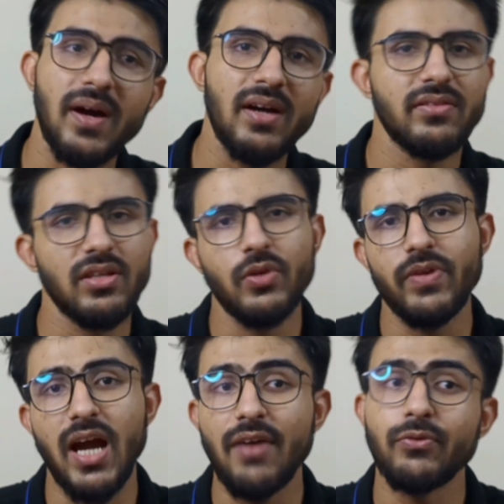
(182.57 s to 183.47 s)
baad we
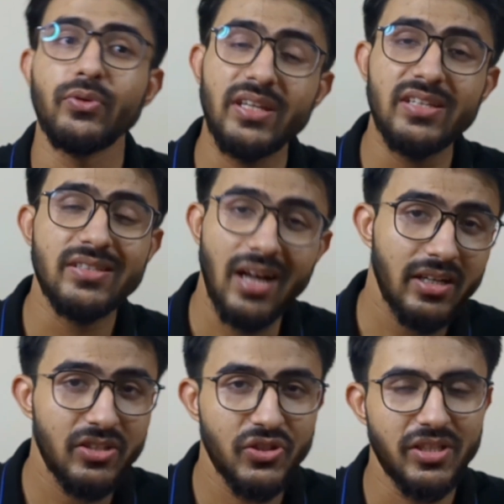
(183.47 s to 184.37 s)
have to restart
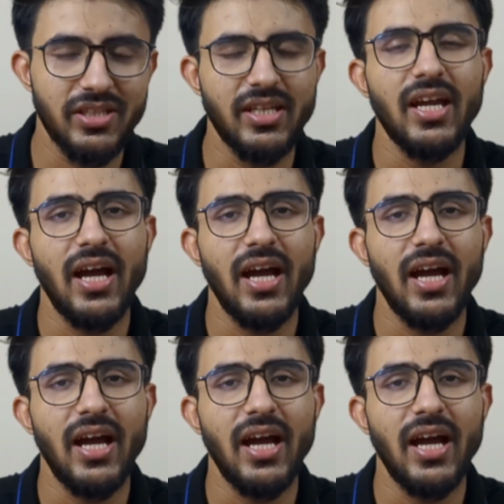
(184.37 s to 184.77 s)
our journey.